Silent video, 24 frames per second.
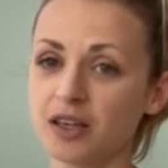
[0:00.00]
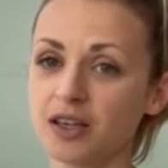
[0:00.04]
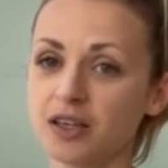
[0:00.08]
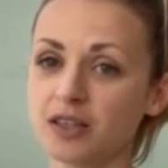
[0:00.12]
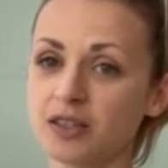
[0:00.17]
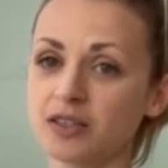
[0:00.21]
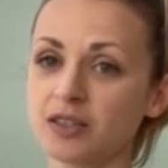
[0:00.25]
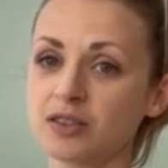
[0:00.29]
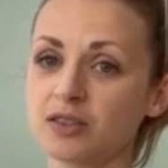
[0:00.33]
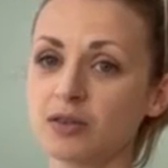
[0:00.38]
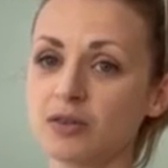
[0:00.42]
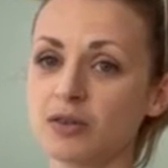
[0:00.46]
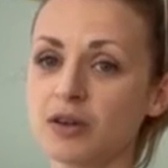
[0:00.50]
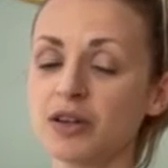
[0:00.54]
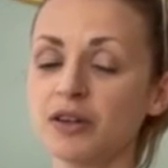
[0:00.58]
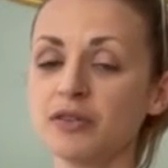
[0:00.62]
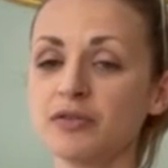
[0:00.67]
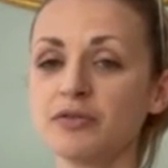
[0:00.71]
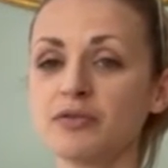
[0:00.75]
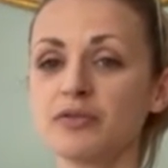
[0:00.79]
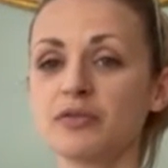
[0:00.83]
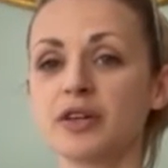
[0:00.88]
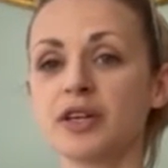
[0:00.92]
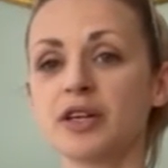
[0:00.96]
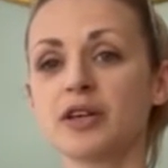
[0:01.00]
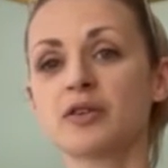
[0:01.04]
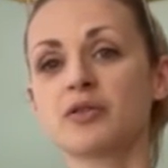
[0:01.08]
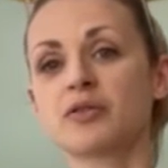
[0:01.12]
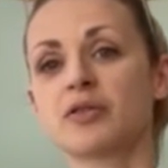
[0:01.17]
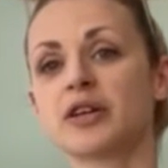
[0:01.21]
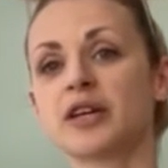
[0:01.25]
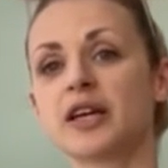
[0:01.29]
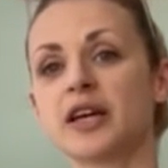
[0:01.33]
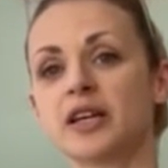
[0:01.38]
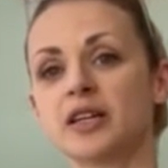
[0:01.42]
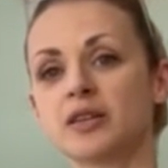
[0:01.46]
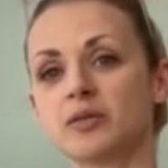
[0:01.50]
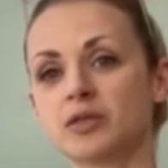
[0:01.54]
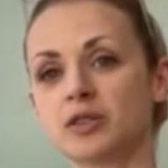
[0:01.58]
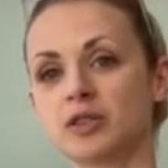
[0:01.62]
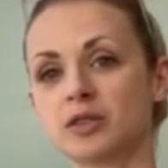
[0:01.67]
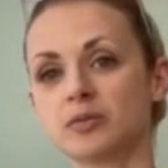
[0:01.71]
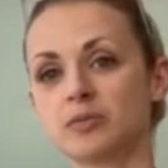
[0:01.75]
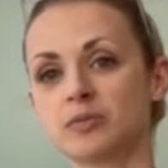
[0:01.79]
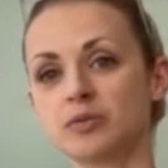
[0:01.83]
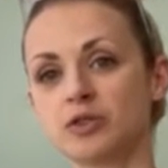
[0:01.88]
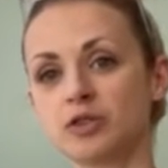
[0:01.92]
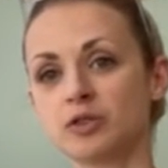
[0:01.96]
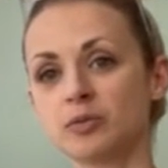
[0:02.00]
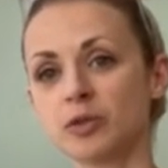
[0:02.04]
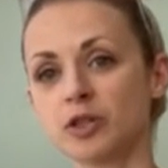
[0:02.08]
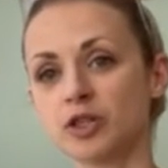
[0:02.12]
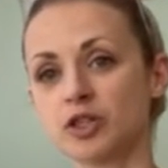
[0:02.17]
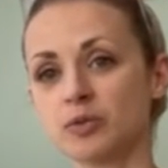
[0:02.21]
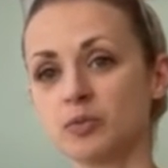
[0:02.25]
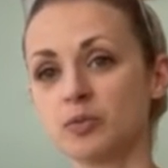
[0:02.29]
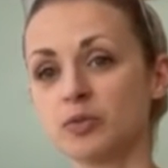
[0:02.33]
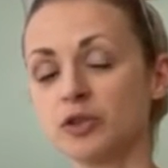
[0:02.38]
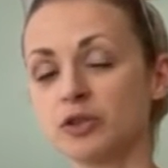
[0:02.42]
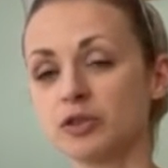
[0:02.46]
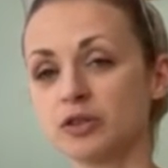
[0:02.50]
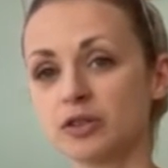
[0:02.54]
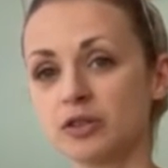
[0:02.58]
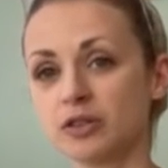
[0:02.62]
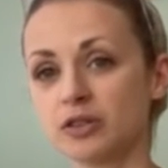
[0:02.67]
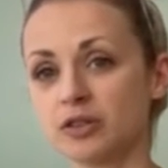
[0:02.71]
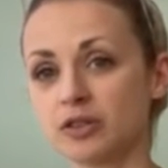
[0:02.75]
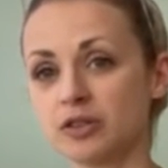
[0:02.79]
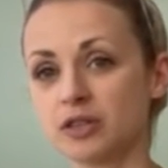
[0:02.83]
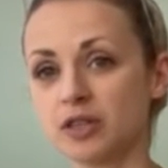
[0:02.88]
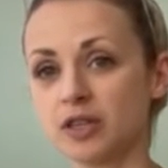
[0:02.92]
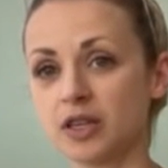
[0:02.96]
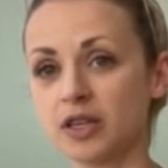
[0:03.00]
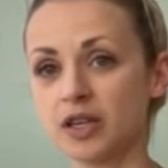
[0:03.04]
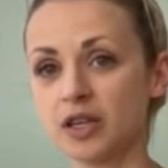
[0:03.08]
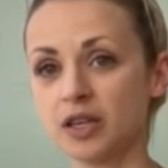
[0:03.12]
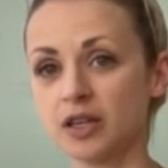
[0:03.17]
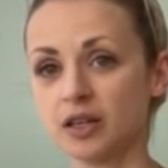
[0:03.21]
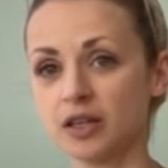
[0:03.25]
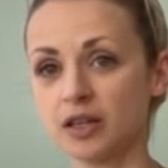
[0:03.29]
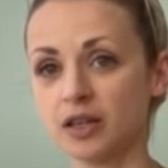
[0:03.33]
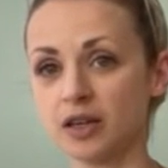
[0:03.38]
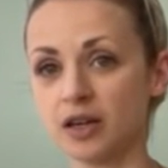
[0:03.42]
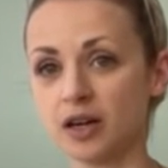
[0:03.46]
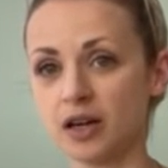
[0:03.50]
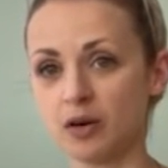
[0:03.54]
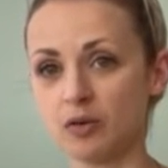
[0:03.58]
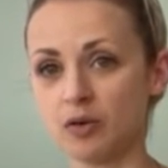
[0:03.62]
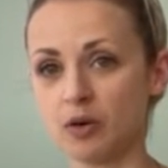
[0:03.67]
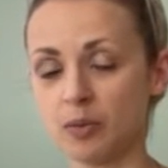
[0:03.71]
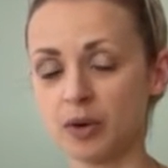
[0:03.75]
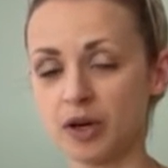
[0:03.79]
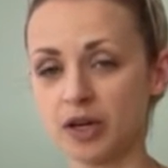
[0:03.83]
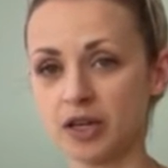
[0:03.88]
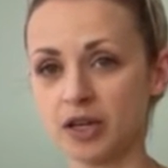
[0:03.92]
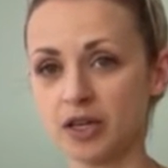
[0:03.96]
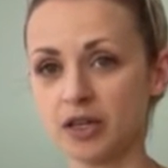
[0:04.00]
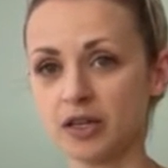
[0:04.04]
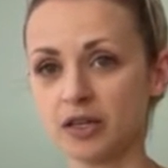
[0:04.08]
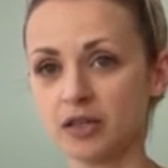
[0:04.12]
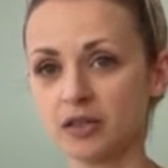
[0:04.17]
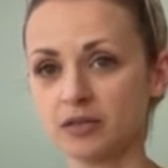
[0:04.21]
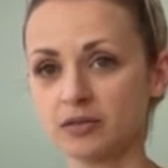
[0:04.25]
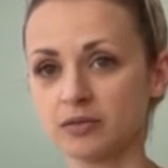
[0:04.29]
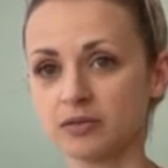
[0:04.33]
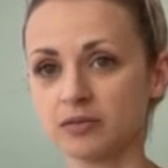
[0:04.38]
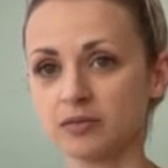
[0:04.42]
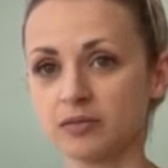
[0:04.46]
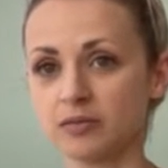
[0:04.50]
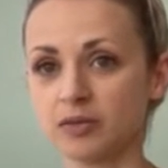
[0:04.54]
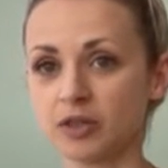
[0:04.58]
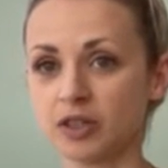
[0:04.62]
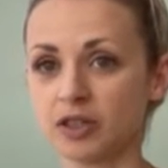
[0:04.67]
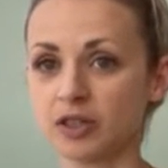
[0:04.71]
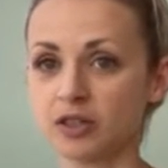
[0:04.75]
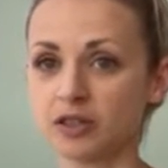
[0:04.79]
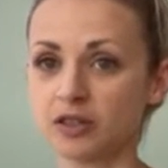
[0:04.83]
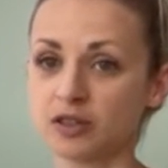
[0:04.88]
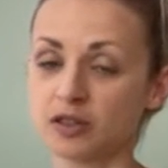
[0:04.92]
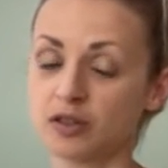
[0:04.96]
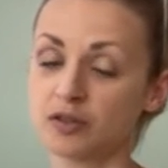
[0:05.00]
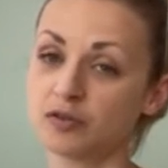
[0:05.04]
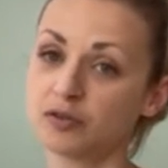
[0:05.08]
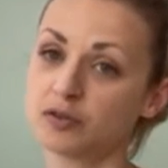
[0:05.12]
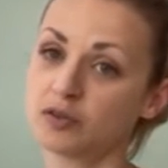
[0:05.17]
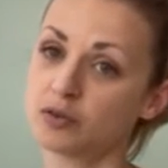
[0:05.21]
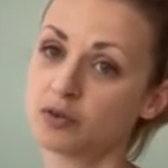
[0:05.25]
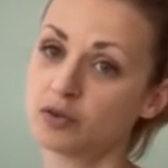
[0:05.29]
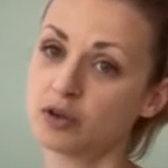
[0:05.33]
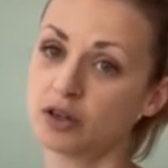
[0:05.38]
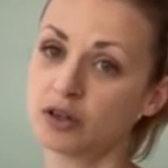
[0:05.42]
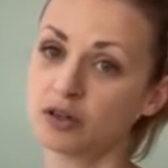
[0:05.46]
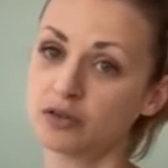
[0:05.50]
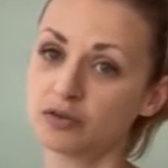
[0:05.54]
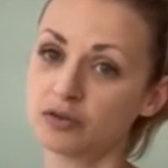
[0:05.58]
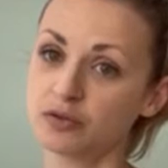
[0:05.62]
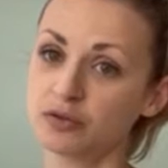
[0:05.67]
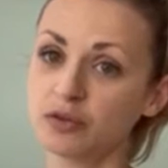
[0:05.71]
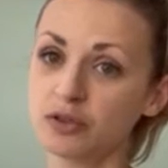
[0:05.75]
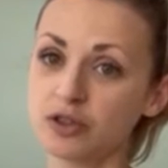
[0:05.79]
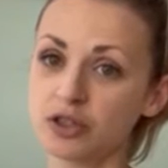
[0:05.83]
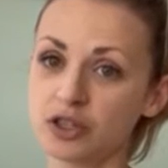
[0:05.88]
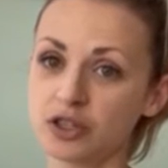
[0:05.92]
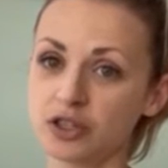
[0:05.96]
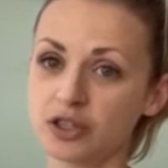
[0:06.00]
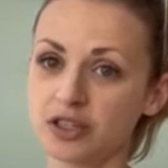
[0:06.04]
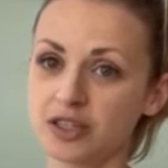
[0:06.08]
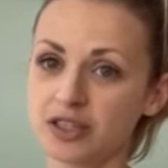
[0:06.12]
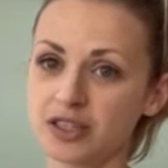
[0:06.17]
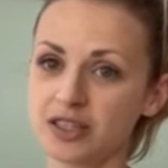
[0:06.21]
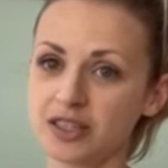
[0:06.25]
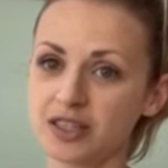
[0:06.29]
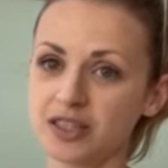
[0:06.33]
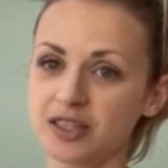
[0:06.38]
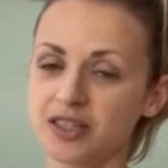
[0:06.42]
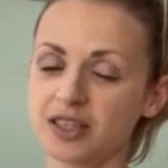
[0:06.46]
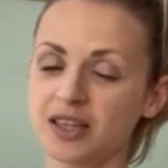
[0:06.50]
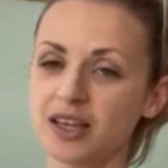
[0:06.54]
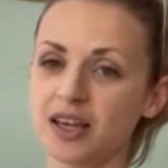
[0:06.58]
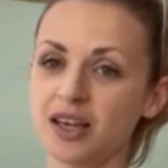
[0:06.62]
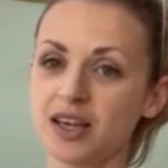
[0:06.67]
So if we create too much mucus in our body because of the wrong food choices,